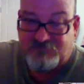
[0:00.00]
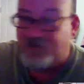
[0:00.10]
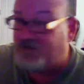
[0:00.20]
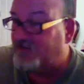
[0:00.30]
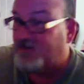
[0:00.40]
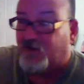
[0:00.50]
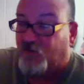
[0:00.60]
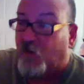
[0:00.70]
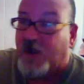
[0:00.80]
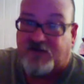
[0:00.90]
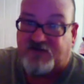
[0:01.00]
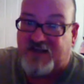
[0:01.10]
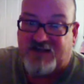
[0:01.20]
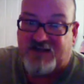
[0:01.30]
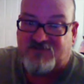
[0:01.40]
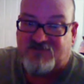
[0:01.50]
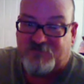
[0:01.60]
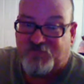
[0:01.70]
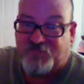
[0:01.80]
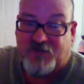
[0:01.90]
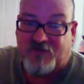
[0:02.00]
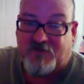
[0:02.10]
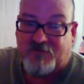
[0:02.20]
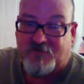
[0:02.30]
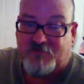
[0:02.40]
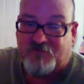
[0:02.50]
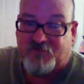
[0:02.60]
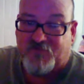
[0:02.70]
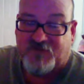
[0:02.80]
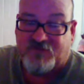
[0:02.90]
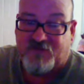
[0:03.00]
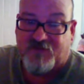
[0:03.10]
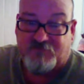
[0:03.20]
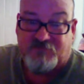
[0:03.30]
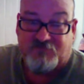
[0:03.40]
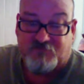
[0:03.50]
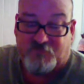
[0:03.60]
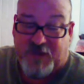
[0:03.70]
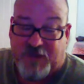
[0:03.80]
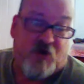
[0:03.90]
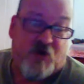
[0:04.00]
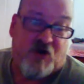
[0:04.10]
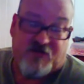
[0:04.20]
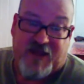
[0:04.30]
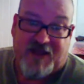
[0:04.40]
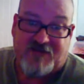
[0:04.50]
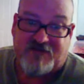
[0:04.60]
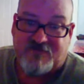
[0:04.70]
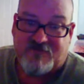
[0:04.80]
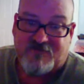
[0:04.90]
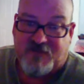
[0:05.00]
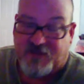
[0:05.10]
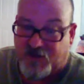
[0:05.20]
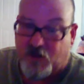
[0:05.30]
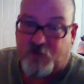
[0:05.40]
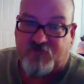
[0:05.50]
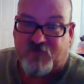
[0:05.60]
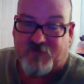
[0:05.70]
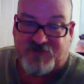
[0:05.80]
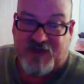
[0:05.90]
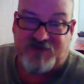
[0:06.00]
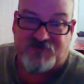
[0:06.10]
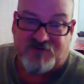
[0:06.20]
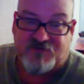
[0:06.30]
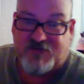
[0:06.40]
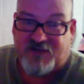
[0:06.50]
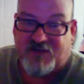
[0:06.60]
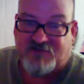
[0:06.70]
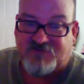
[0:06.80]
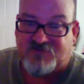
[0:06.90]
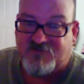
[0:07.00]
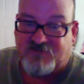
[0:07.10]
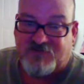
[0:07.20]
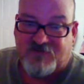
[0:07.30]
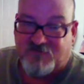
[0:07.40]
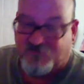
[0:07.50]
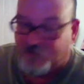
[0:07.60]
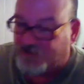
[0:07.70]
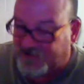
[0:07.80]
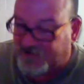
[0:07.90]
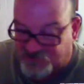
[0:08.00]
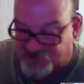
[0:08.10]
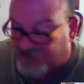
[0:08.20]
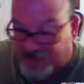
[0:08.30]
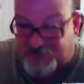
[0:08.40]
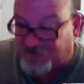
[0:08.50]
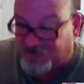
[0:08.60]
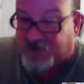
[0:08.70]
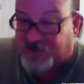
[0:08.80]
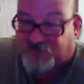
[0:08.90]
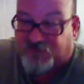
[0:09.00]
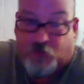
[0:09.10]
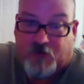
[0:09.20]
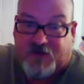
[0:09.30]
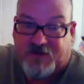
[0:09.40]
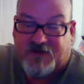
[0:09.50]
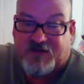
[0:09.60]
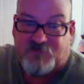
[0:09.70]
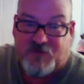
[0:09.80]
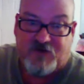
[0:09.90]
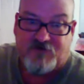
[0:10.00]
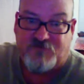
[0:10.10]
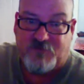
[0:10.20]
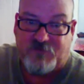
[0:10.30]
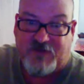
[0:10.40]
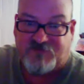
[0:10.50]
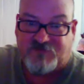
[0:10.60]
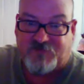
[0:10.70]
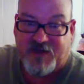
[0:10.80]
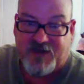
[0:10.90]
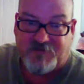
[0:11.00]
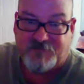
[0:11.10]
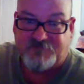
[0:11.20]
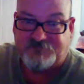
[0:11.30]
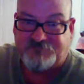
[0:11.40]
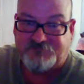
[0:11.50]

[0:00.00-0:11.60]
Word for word: you know, the wild yeast, the, the right. big part of that and the open fermentation is really just get as much Florida into each beer as we possibly can. Why is